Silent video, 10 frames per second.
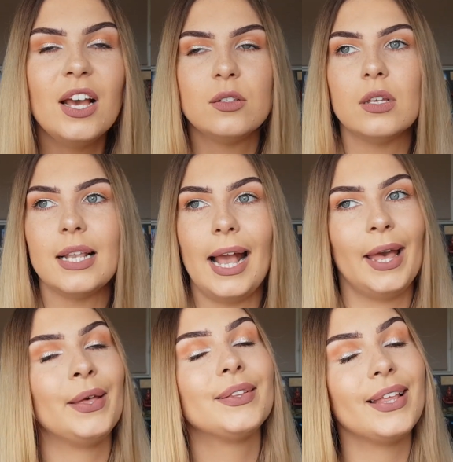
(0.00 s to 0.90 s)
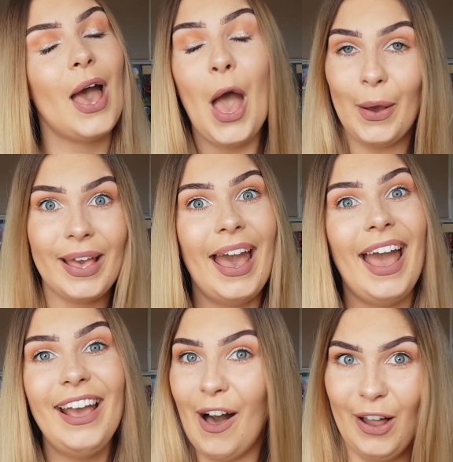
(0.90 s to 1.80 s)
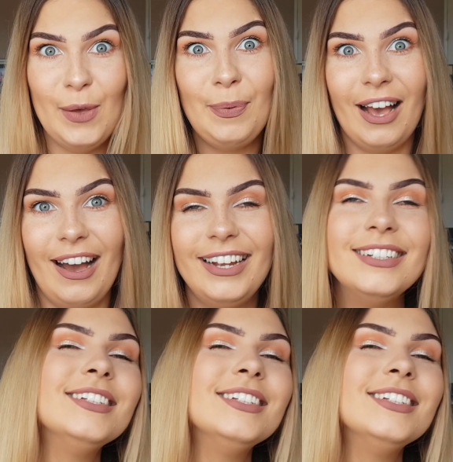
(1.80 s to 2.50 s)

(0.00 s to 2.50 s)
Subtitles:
So I was like, okay, I'll apply.